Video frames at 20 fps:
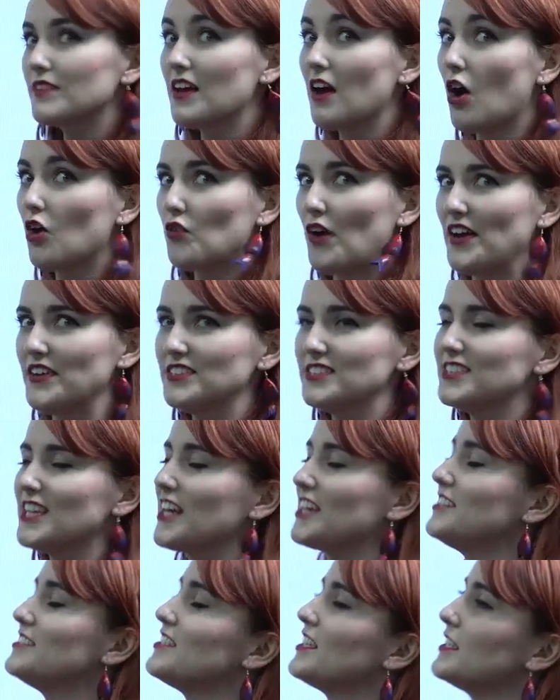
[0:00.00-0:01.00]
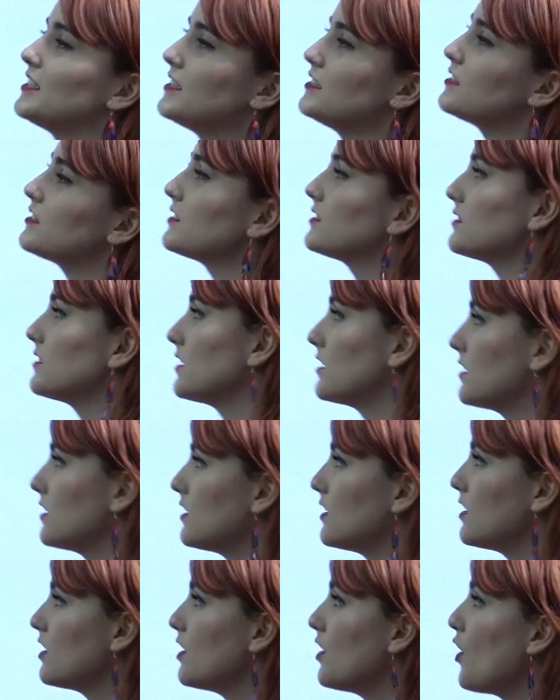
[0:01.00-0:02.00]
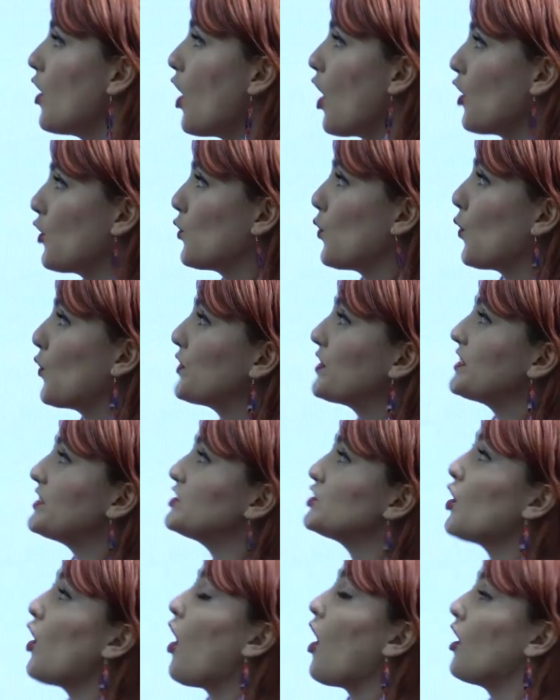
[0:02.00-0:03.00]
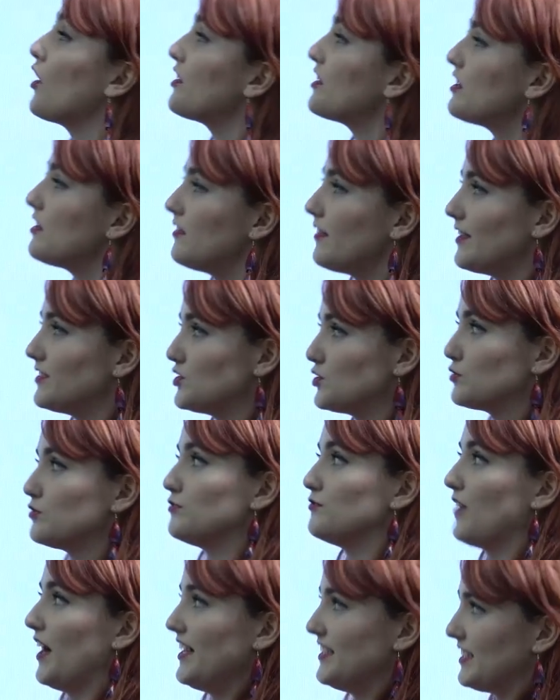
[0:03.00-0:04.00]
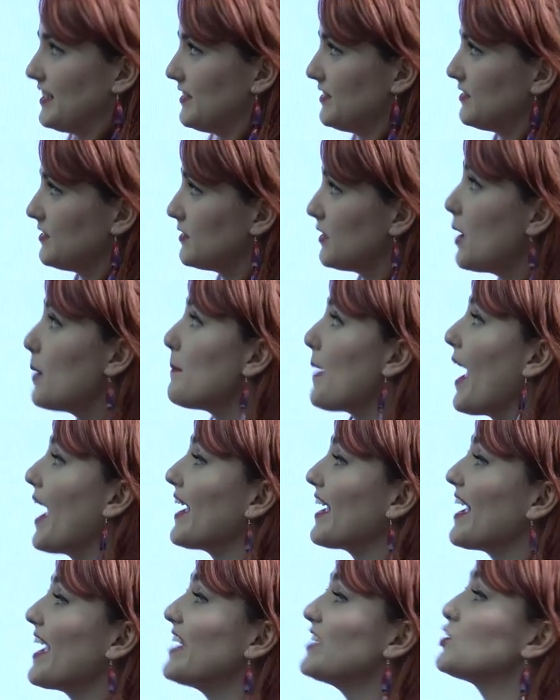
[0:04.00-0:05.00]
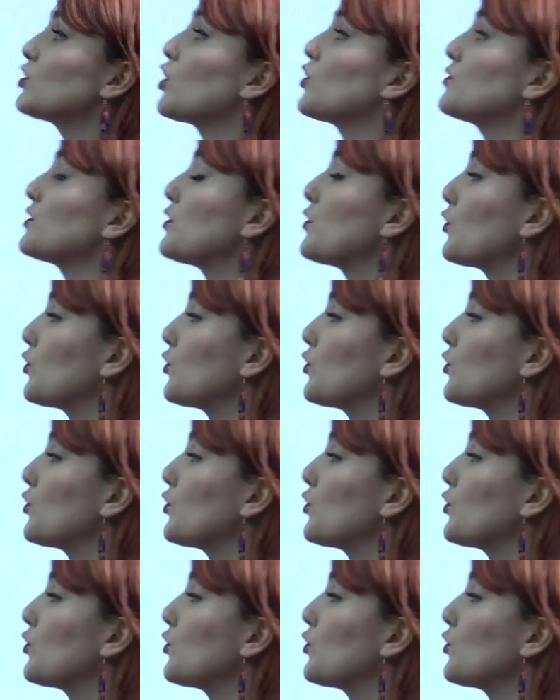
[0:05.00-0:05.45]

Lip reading: All right, second sentence. According to archaeological findings, pancakes are the